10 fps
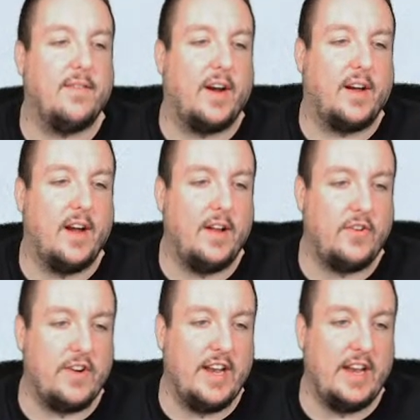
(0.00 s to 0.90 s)
our
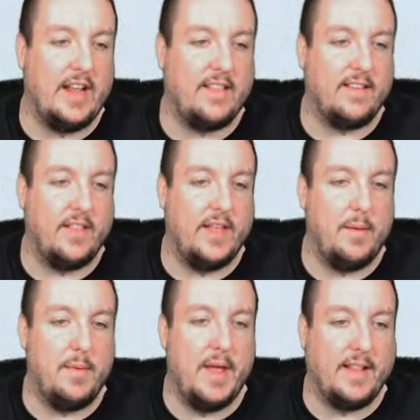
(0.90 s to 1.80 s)
country, it's a little
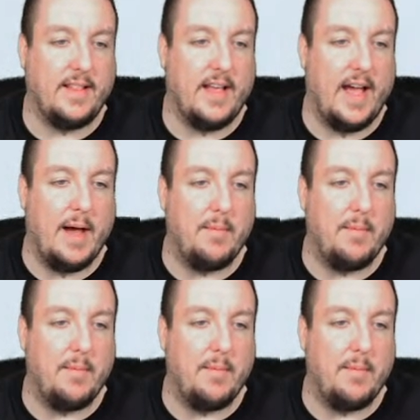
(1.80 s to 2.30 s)
bit uh,